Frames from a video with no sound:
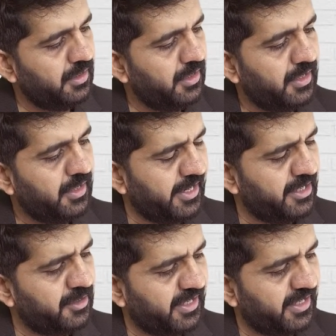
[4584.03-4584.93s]

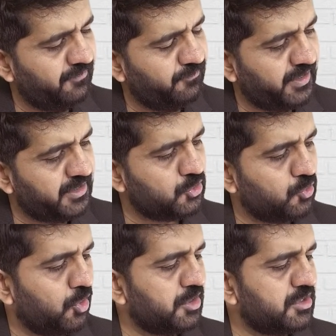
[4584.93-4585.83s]
and my fixed
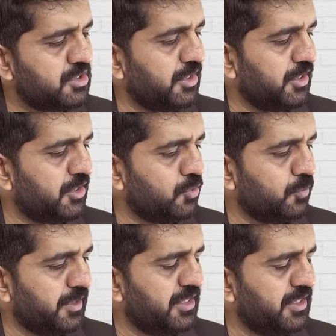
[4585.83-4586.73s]
cost is
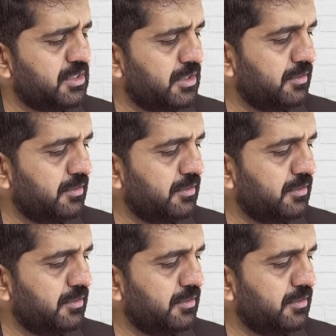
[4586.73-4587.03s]
₹30,000.